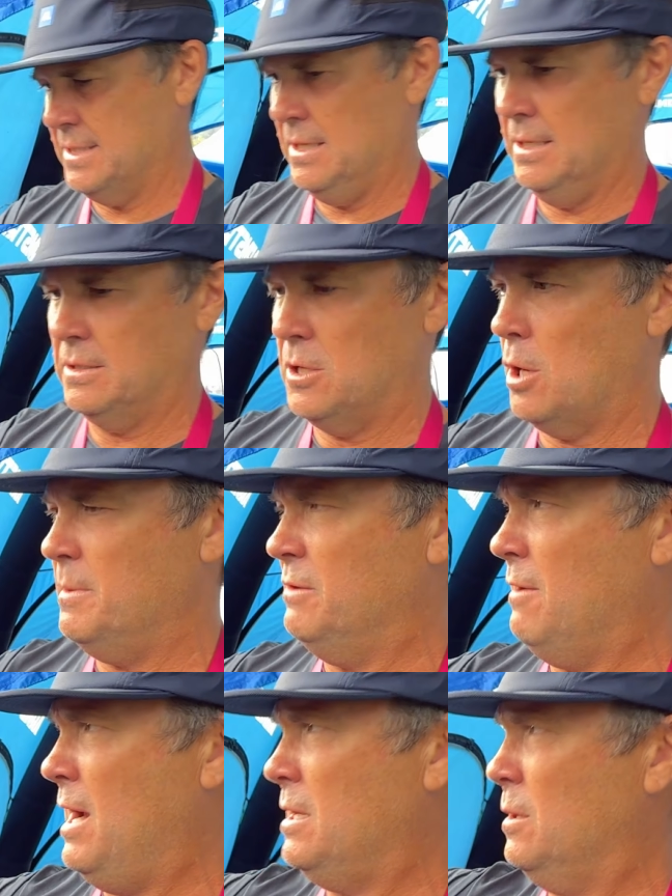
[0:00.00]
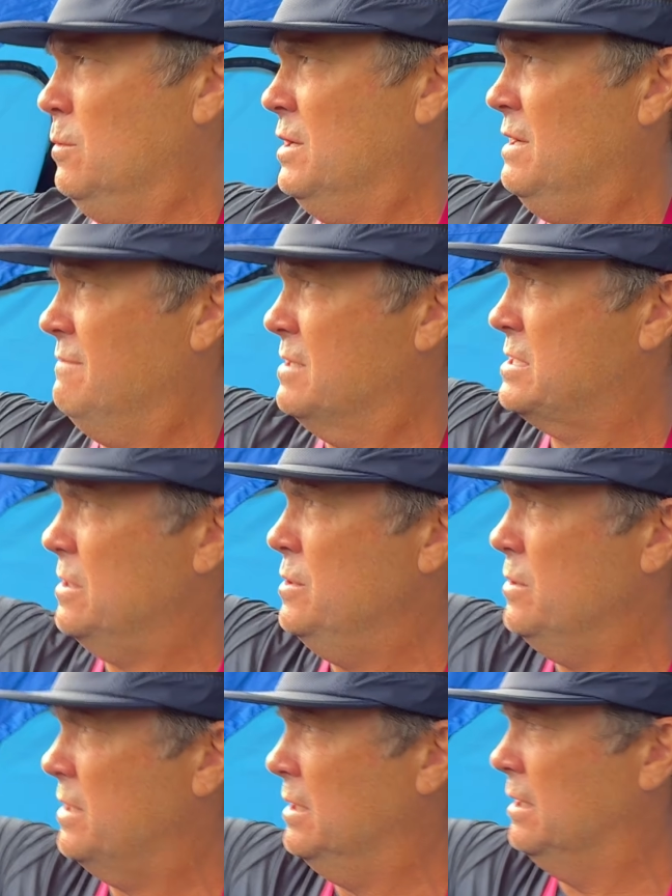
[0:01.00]
a garment rack or whatever. So
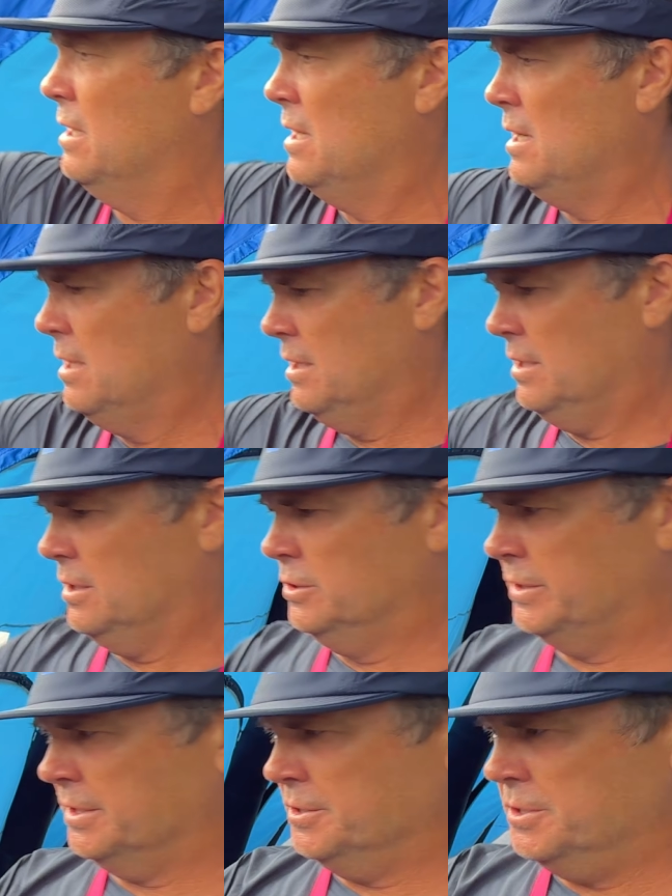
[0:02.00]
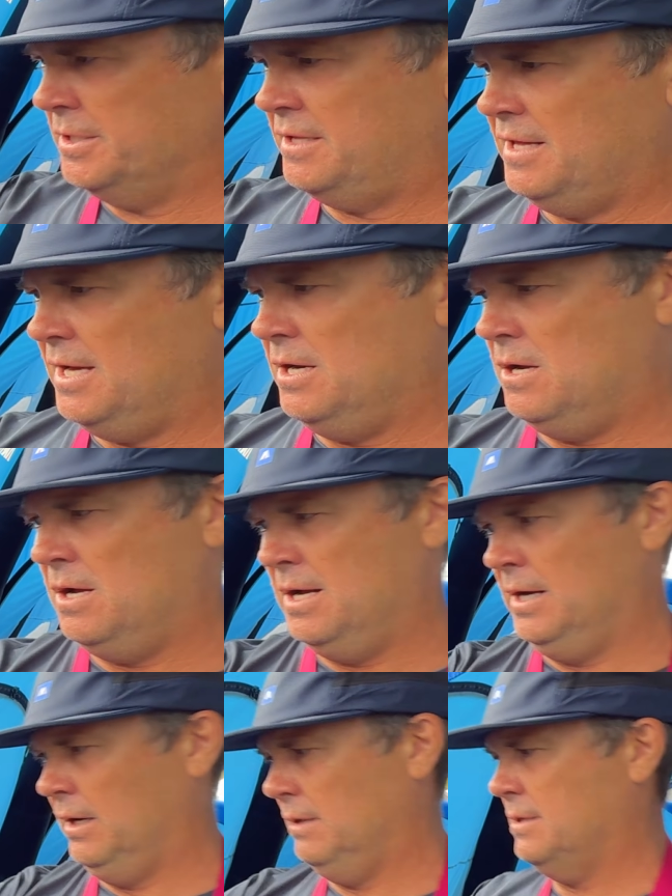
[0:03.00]
you can hook that
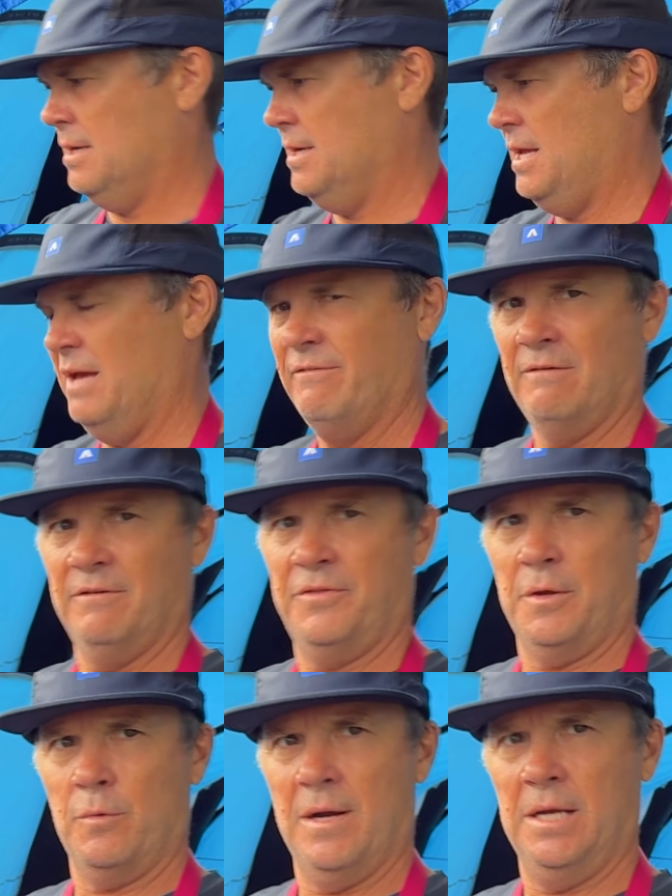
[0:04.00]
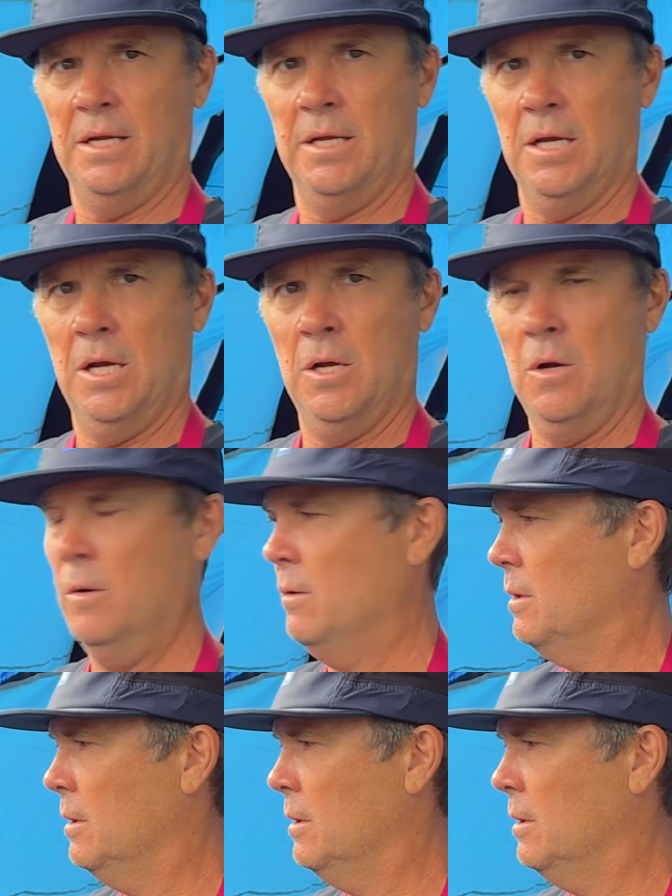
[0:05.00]
on and kind of have everything ready to go.